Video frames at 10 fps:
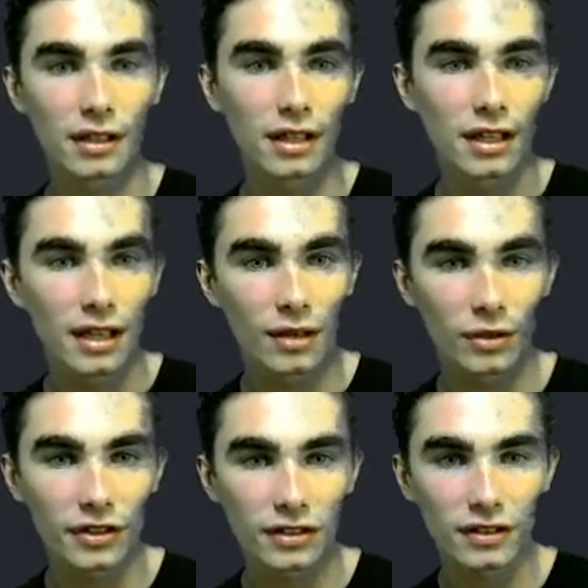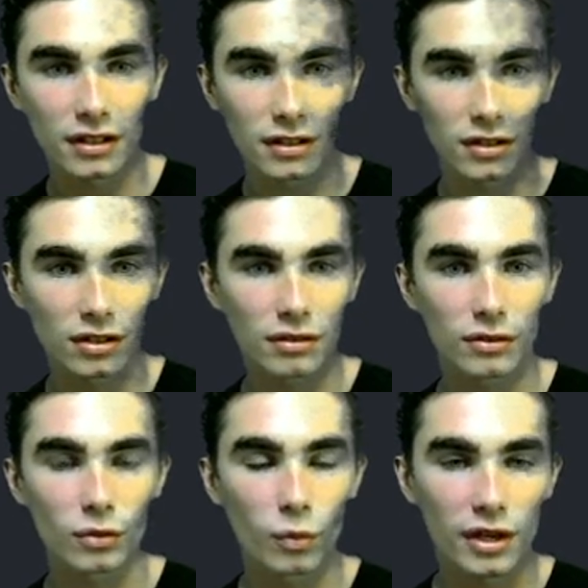And what this is going to do is
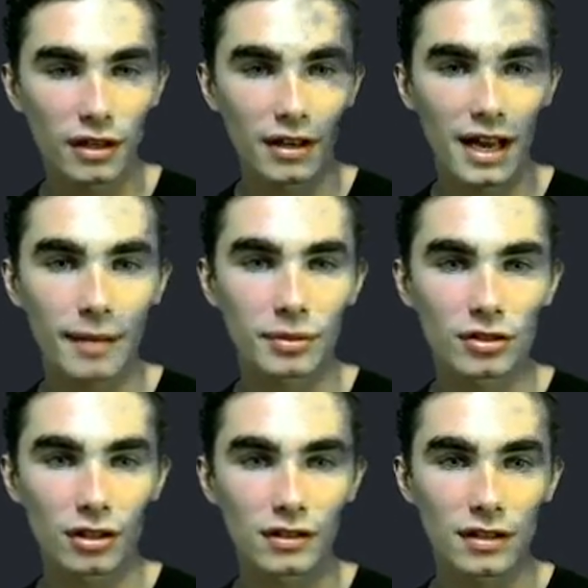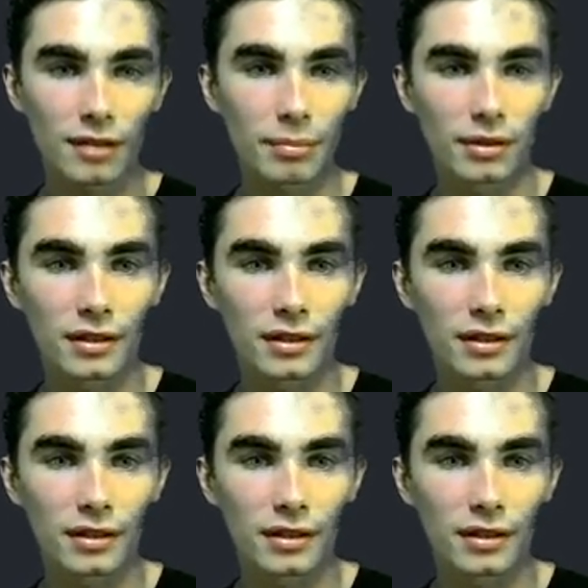when our app starts up,